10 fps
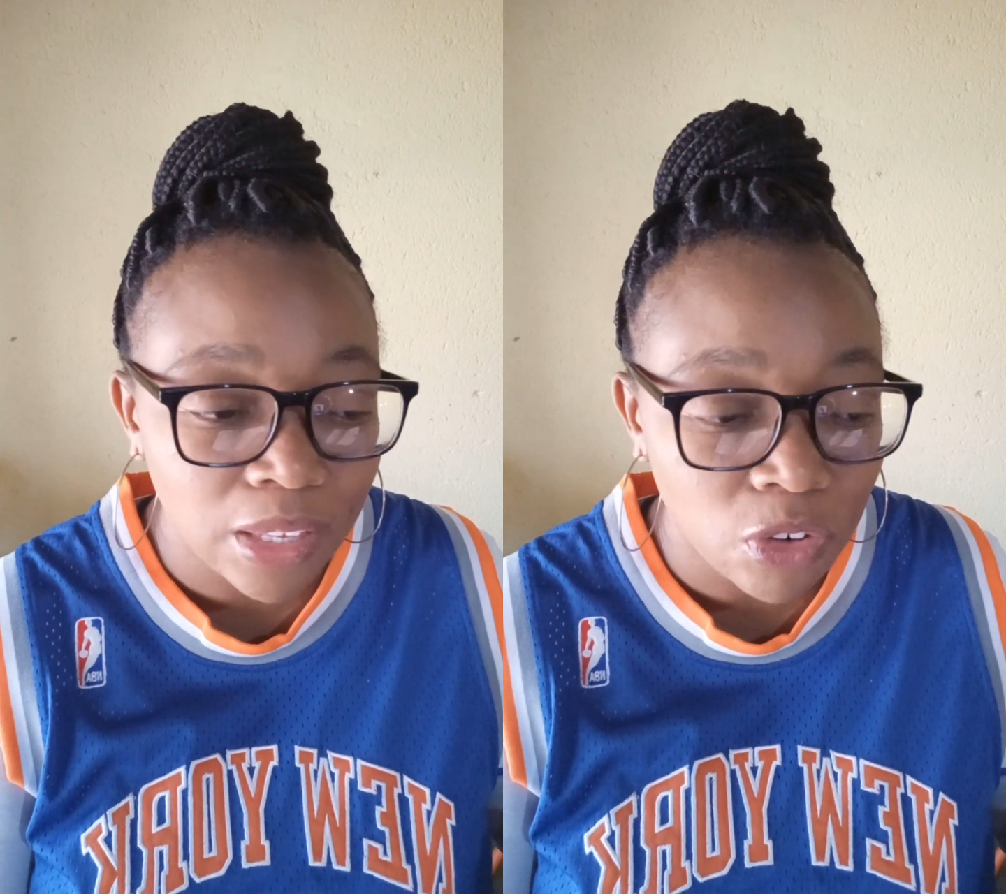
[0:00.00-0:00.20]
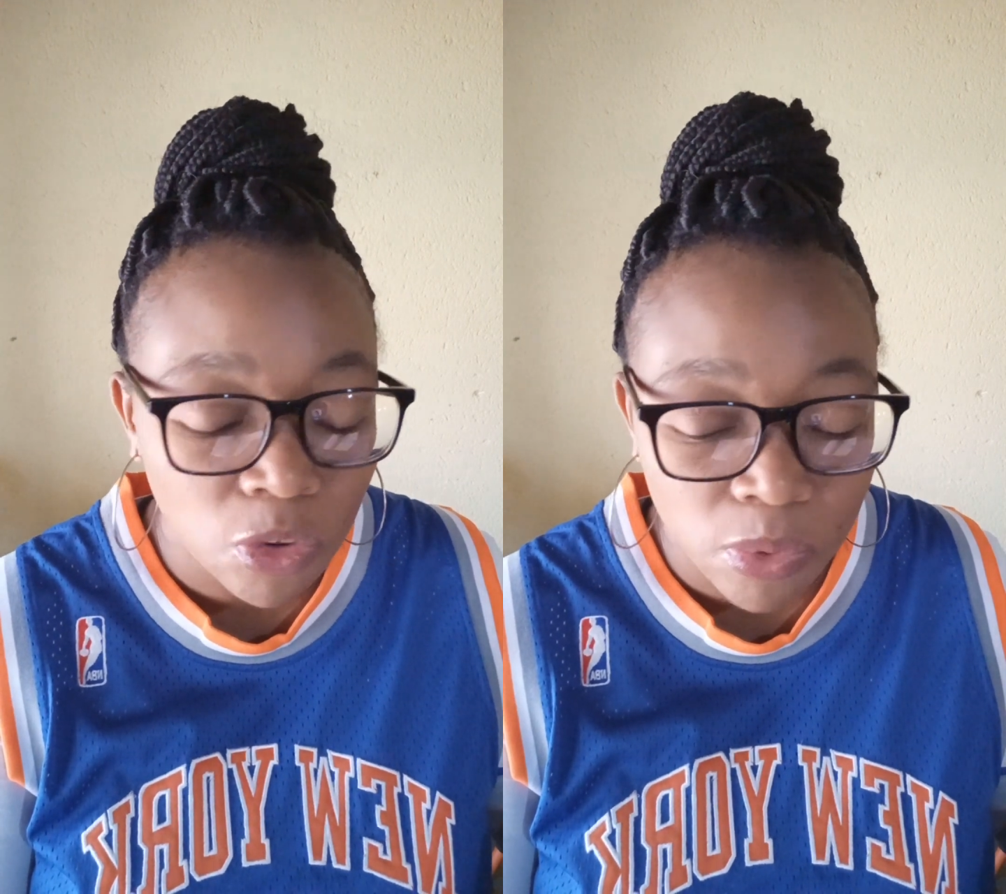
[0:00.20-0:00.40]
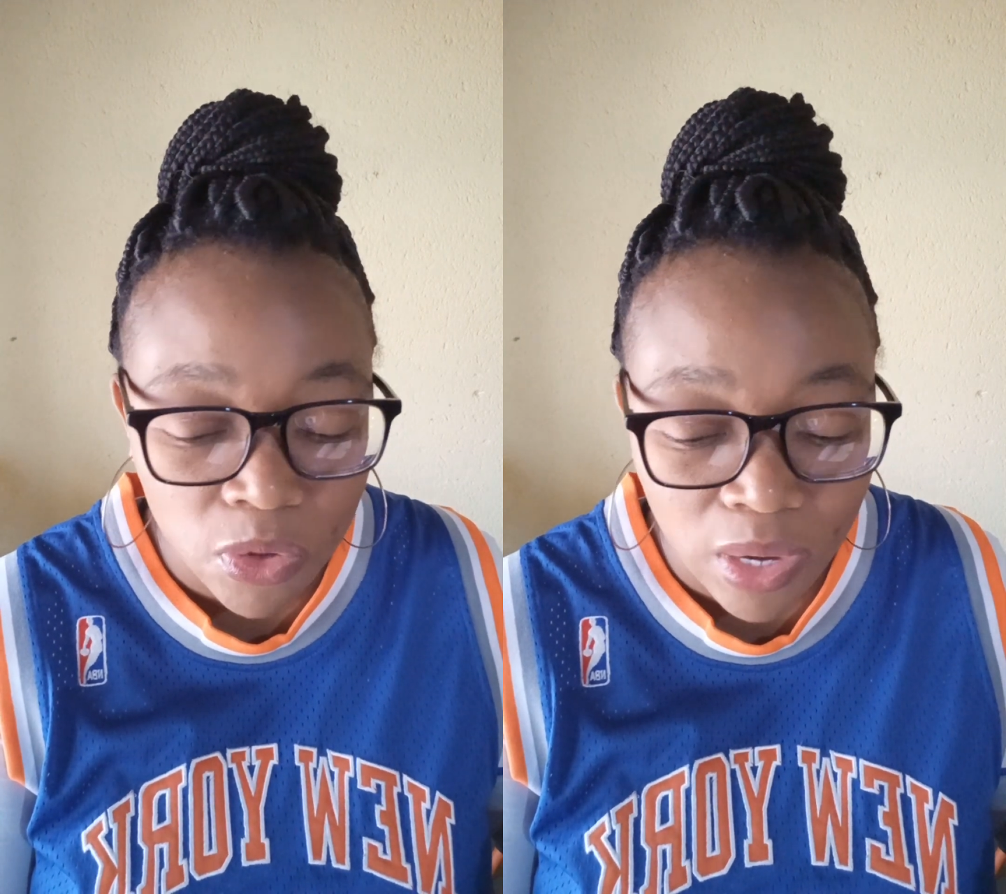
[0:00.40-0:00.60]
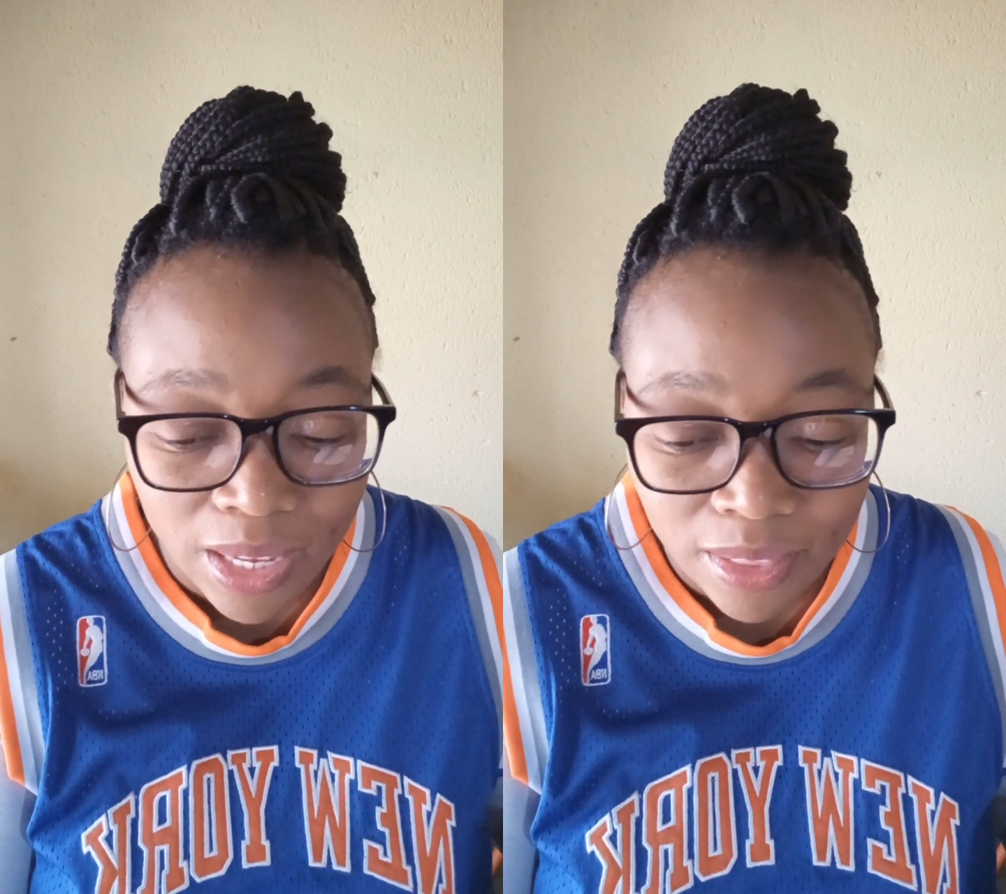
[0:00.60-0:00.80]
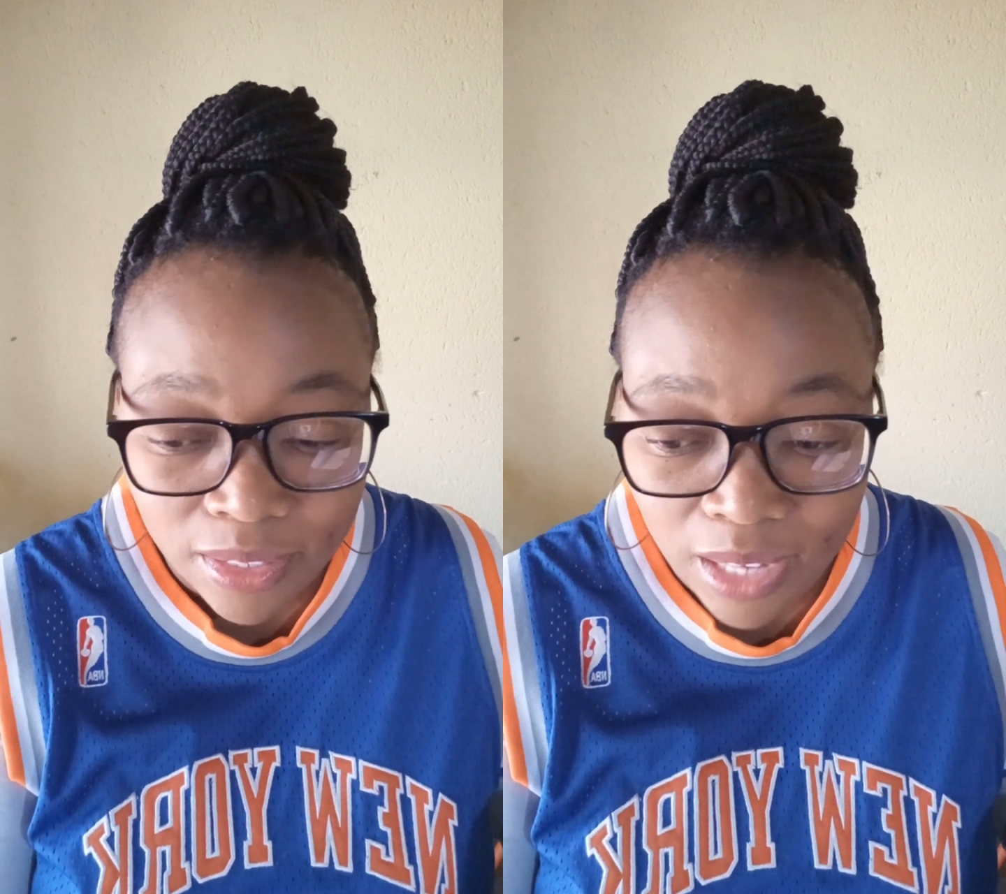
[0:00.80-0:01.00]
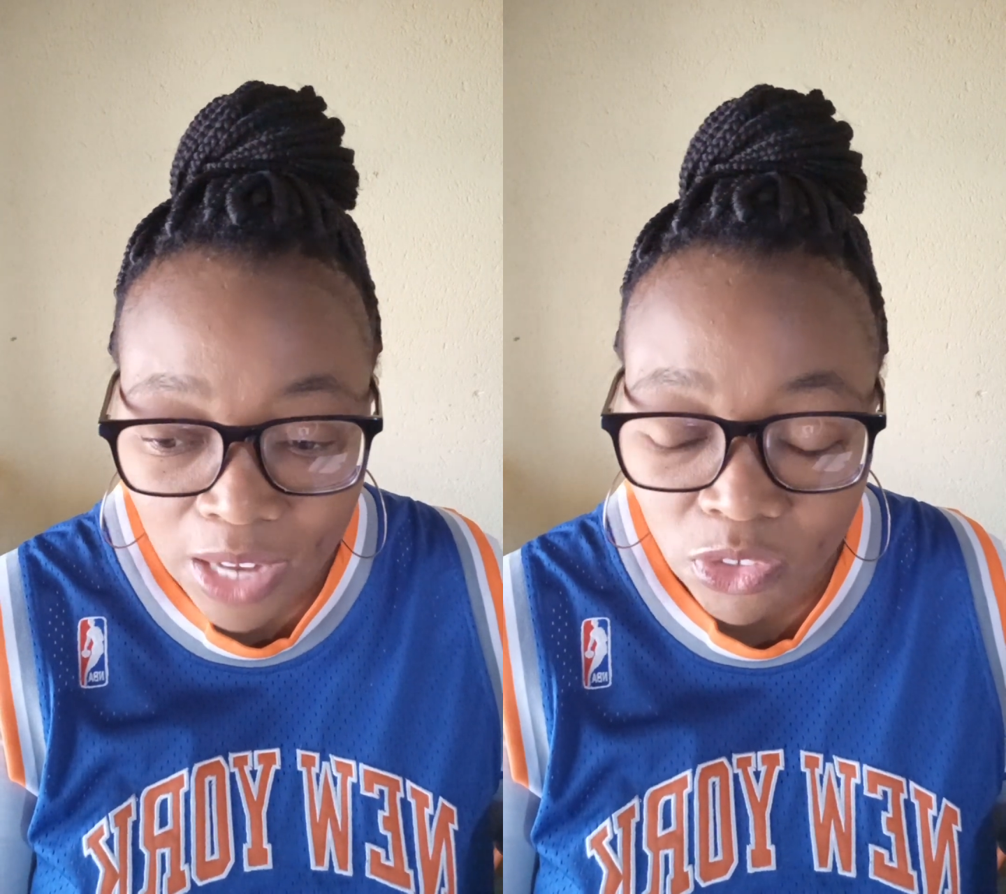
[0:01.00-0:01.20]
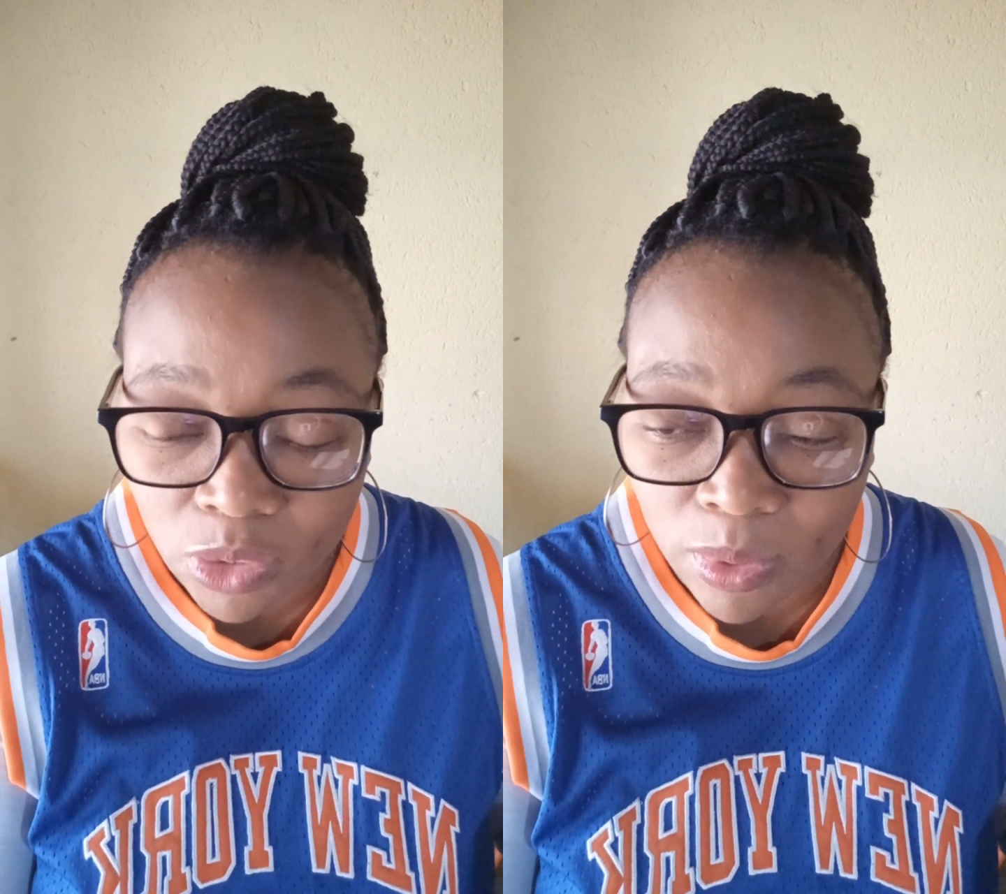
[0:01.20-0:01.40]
you know when you're in this country,